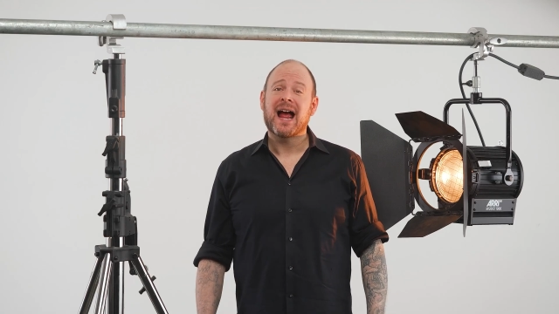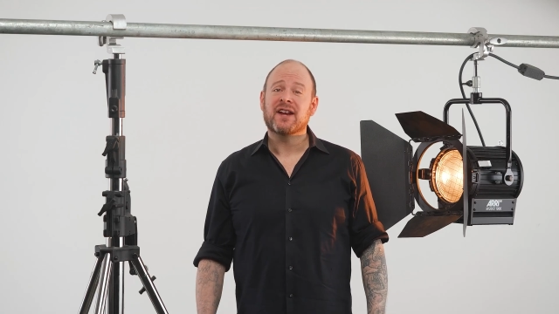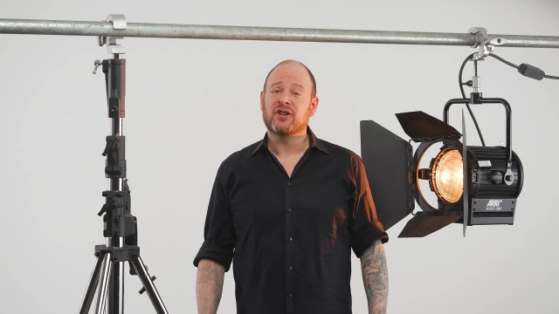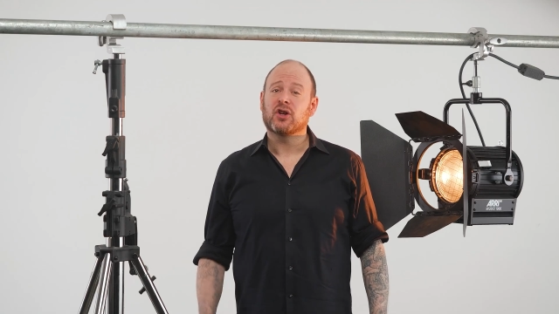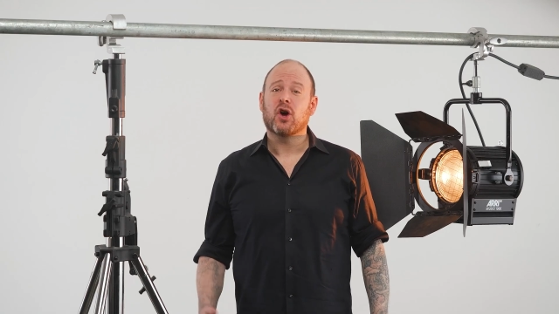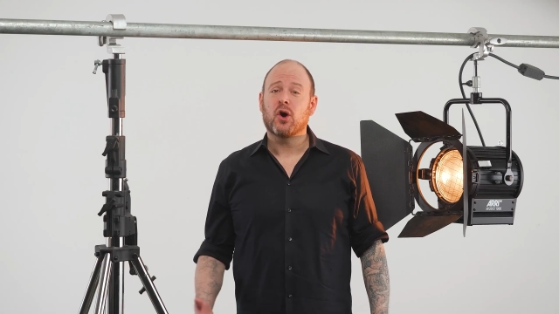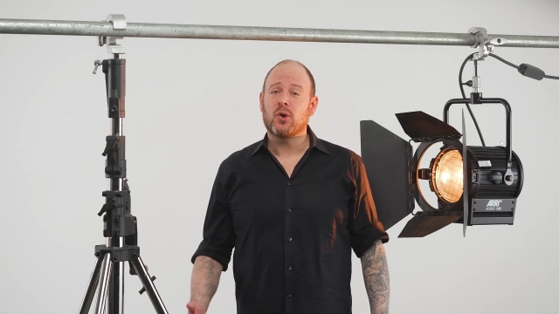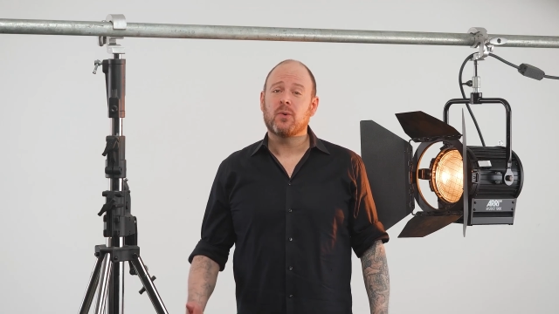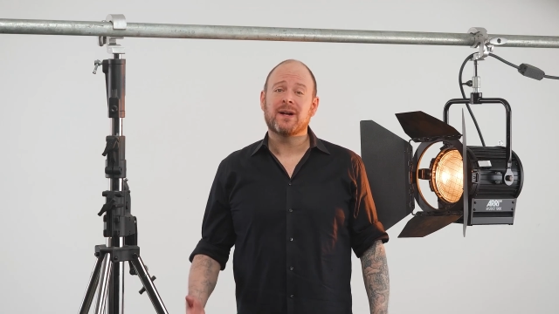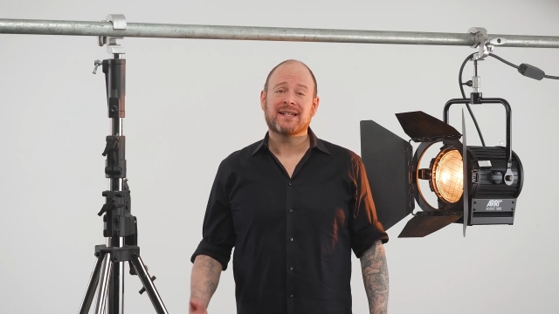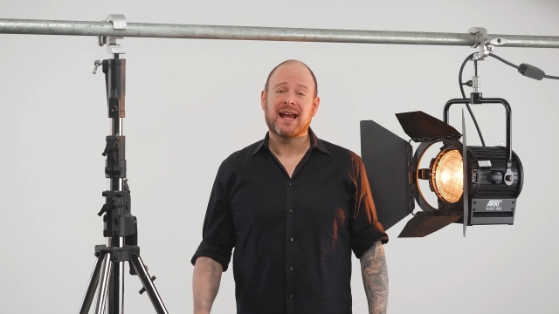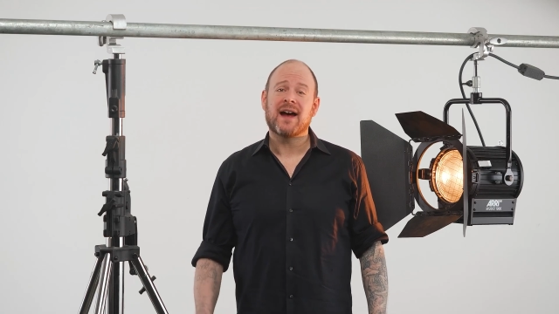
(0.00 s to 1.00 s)
and you'll
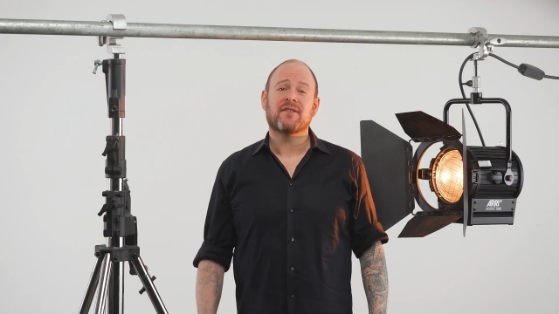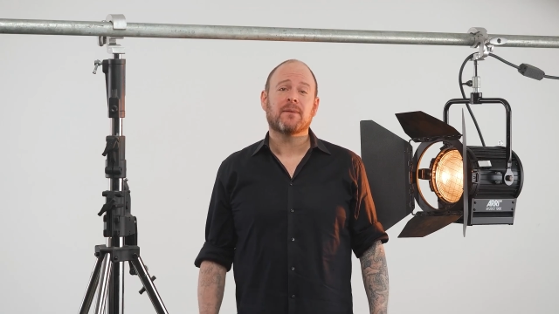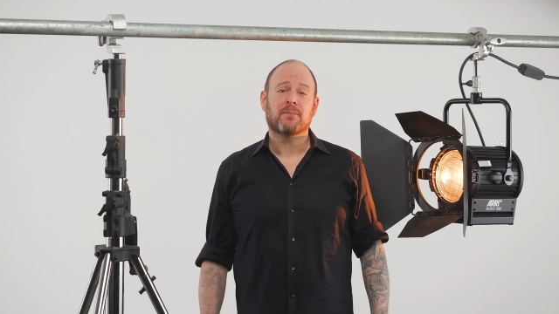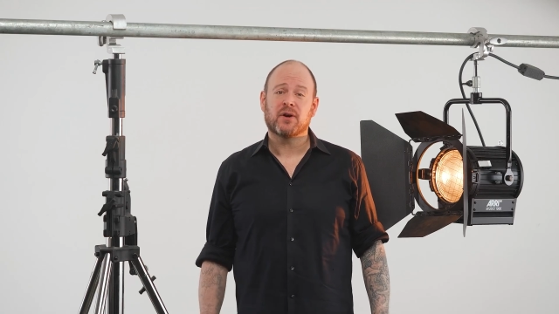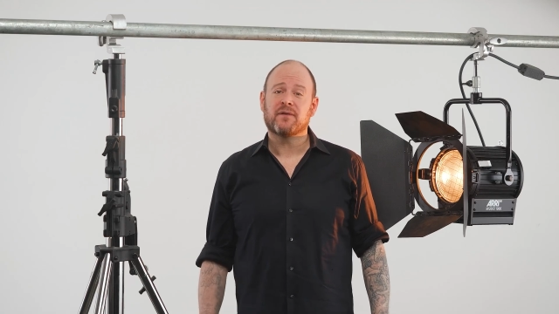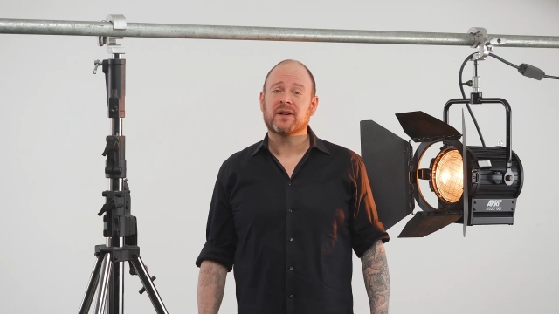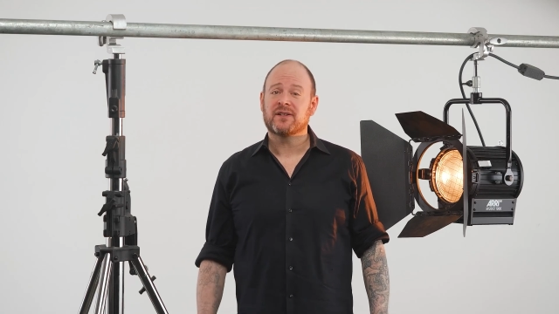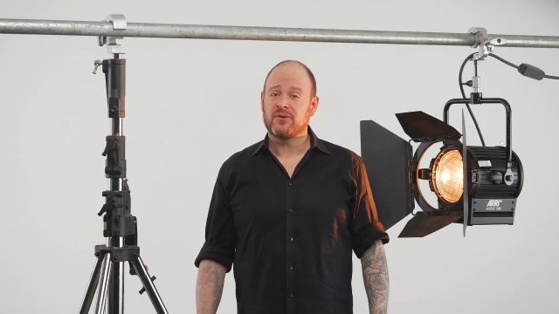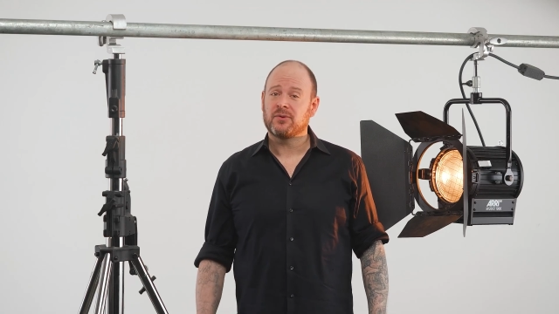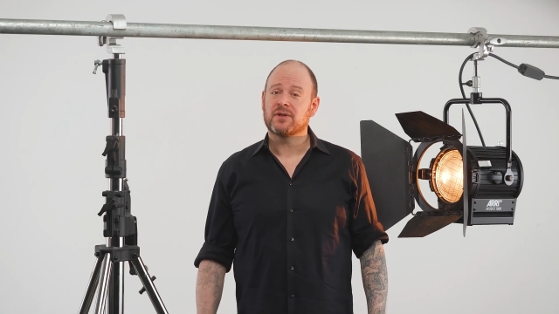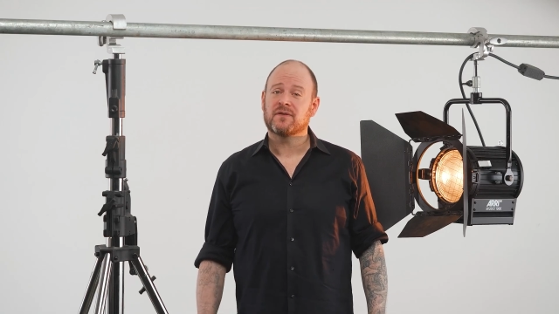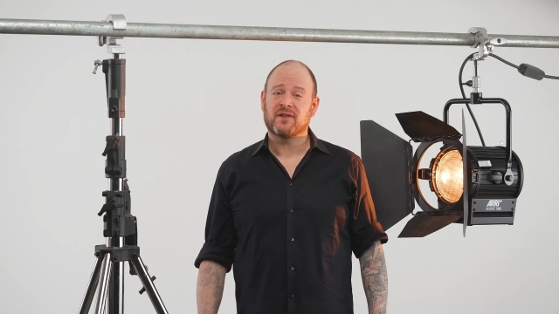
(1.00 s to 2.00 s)
always have the perfect
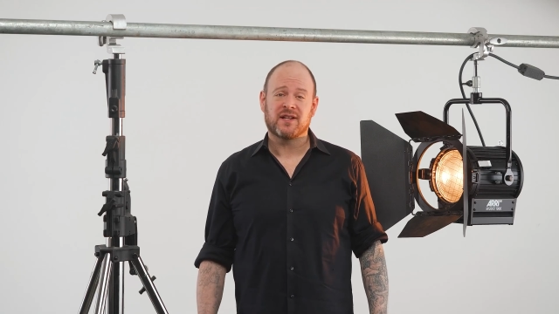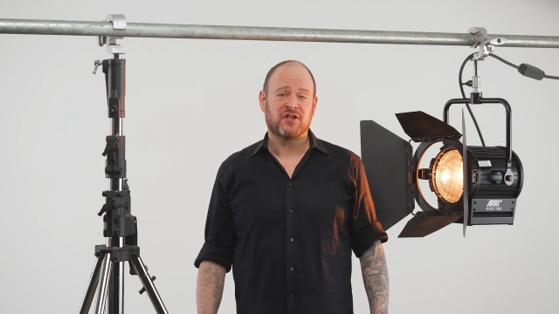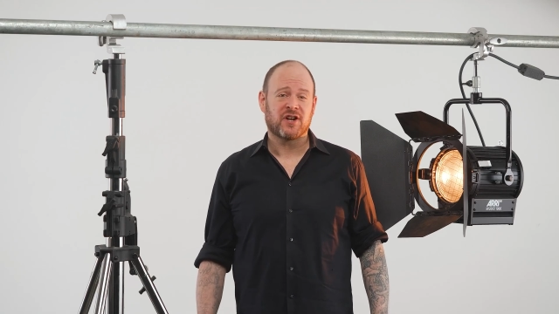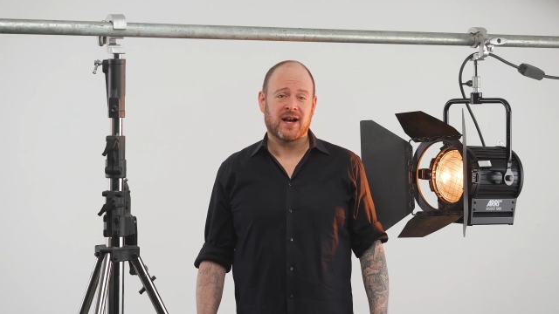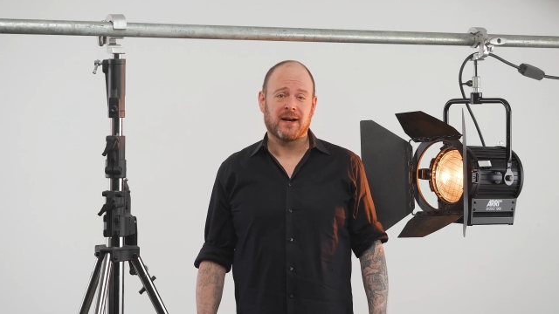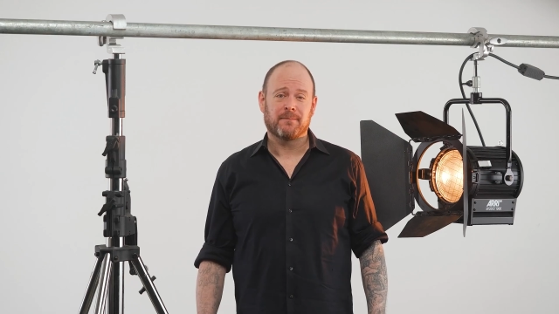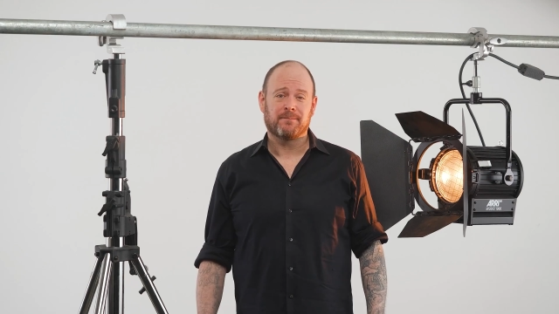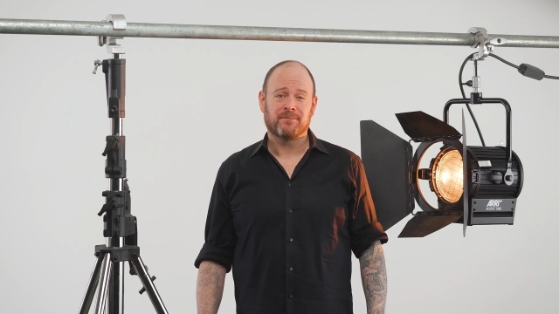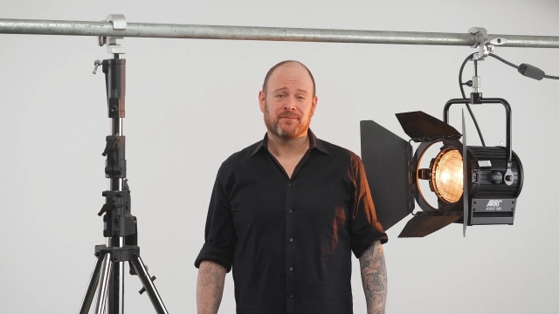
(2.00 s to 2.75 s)
tools for the job.